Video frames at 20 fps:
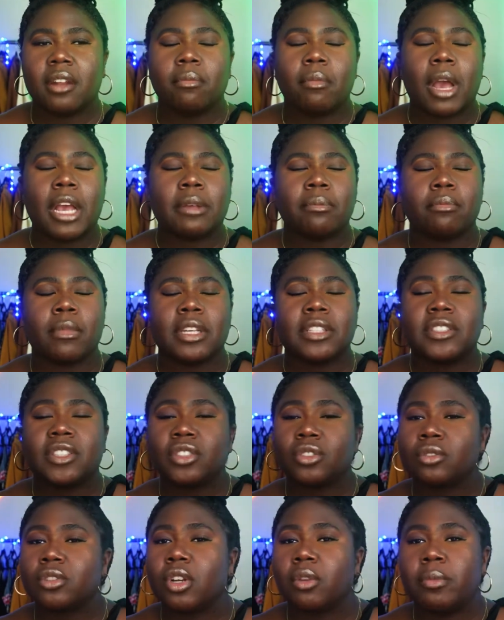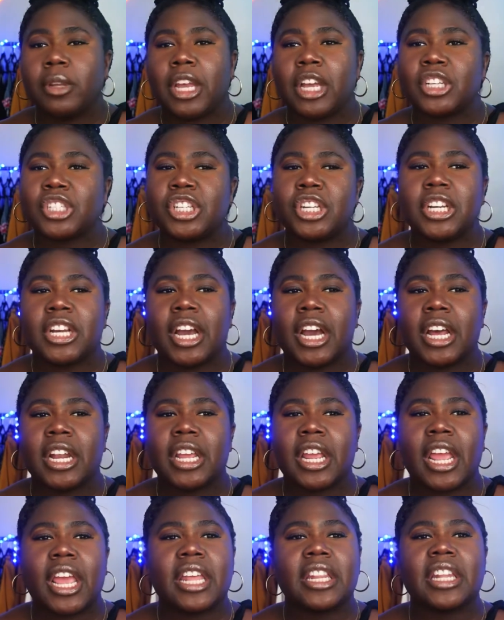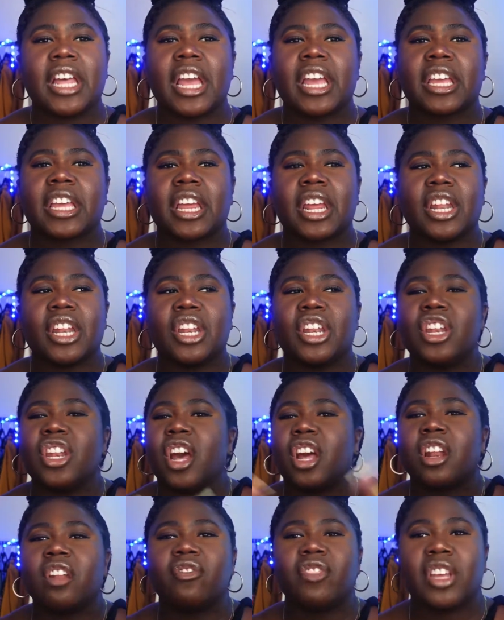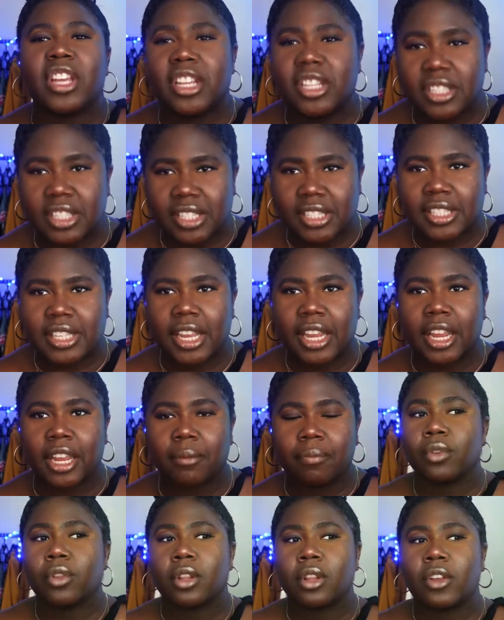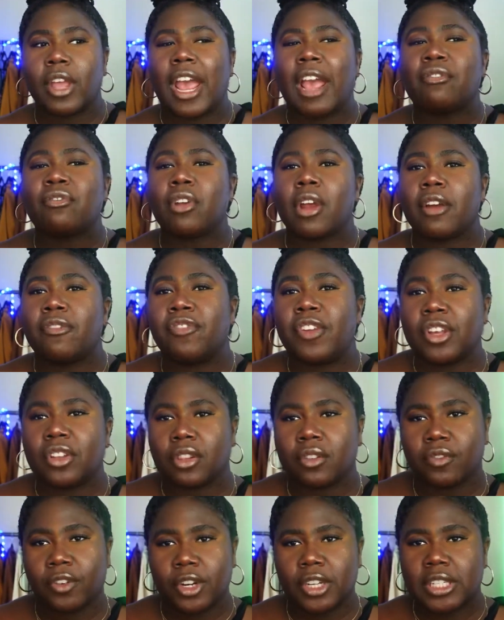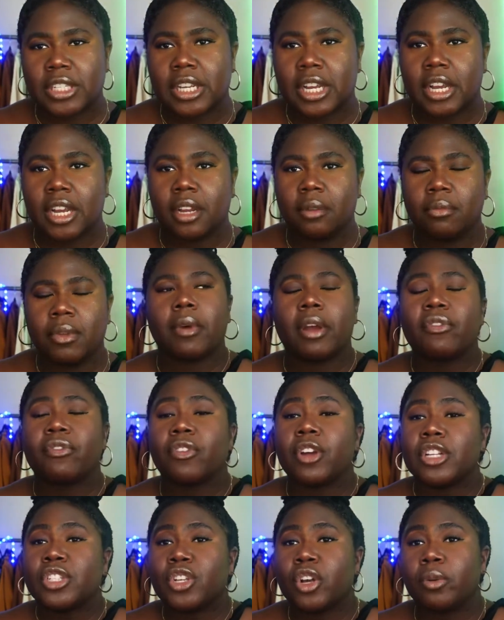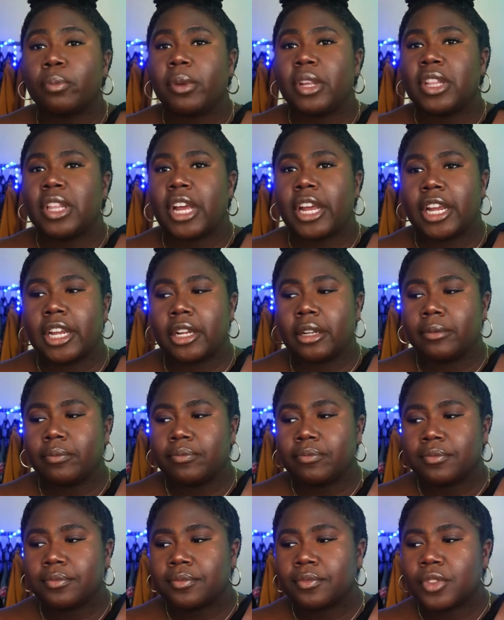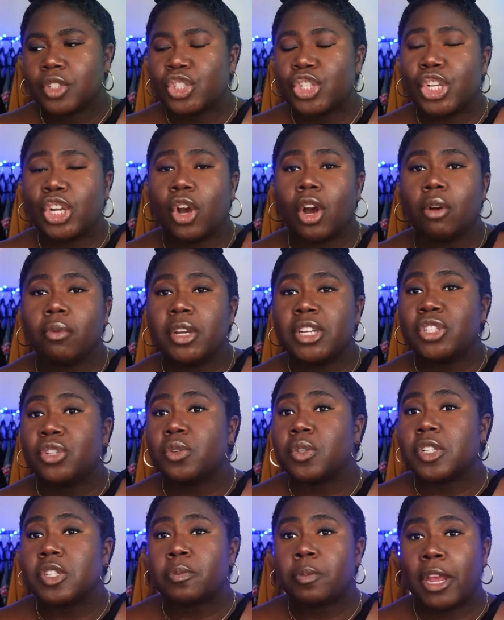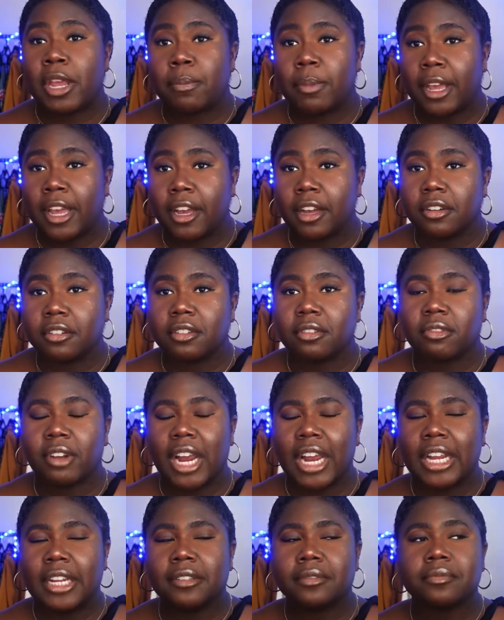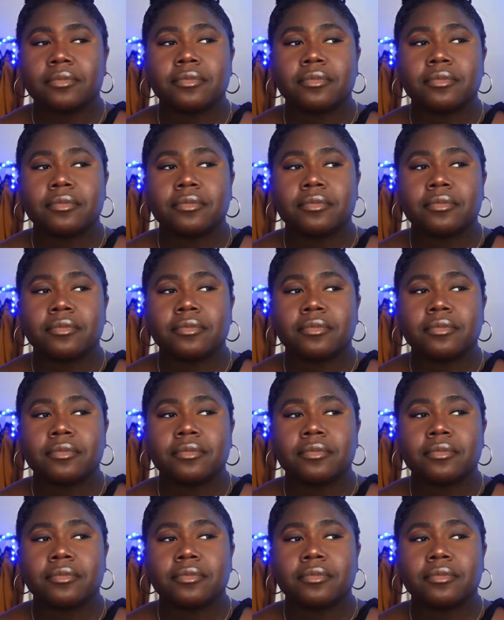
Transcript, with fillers: My, my sister told me how she got it. And like, none of it is the same. The, after I failed the first time, my friend told me that she always uses PayPal, right?